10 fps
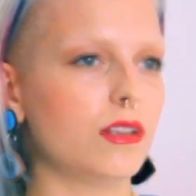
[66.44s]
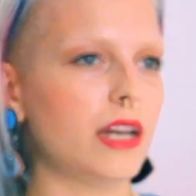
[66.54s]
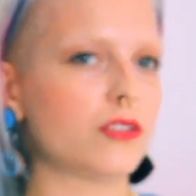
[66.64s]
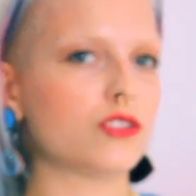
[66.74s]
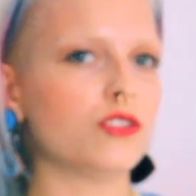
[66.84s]

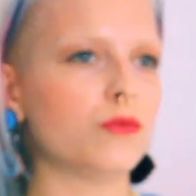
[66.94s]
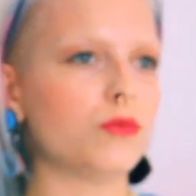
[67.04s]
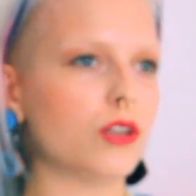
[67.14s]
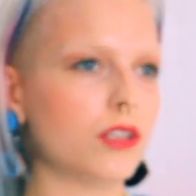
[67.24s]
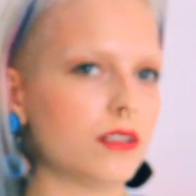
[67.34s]
I
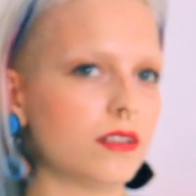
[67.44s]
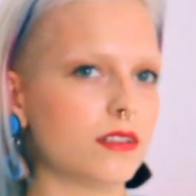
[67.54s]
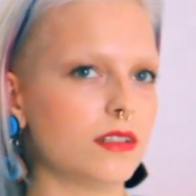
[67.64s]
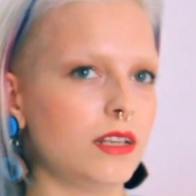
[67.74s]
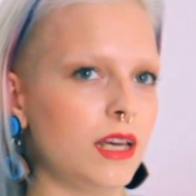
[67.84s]
understood what
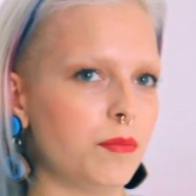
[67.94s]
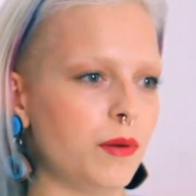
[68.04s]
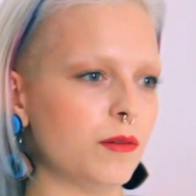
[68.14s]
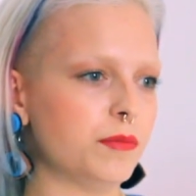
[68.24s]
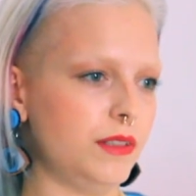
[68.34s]

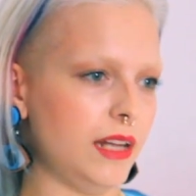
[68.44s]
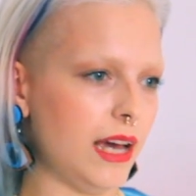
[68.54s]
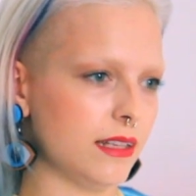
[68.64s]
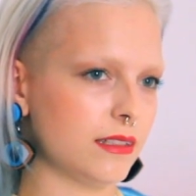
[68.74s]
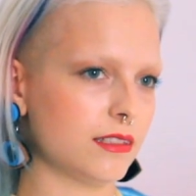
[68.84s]
hip-hop
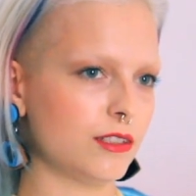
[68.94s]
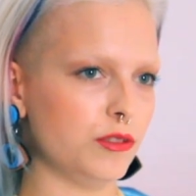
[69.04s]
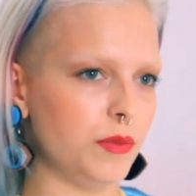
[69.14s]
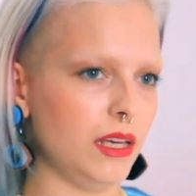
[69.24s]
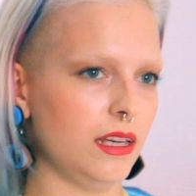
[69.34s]
dance
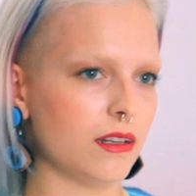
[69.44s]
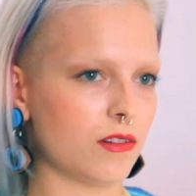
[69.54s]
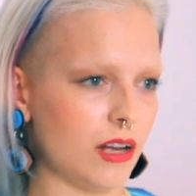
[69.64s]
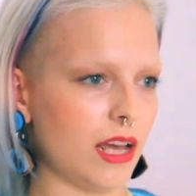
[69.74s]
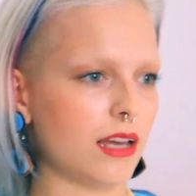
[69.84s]
could be,
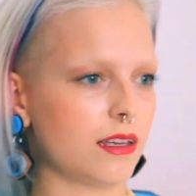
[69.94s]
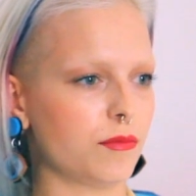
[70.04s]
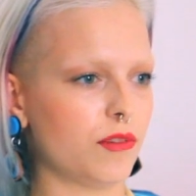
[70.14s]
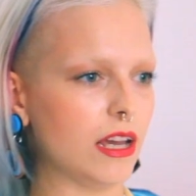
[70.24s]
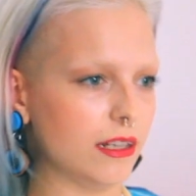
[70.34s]
or
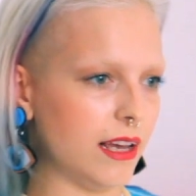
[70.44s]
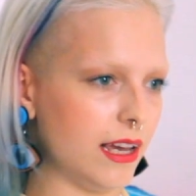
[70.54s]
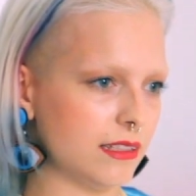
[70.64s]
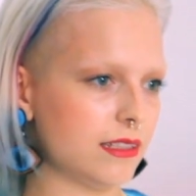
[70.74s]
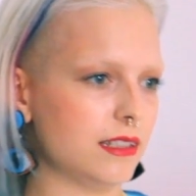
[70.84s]
like
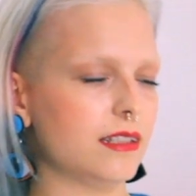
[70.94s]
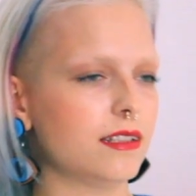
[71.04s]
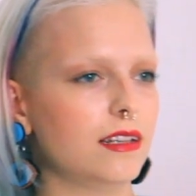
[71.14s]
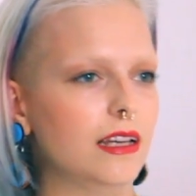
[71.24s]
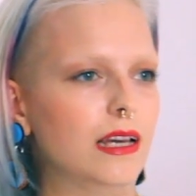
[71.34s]
breakdancing.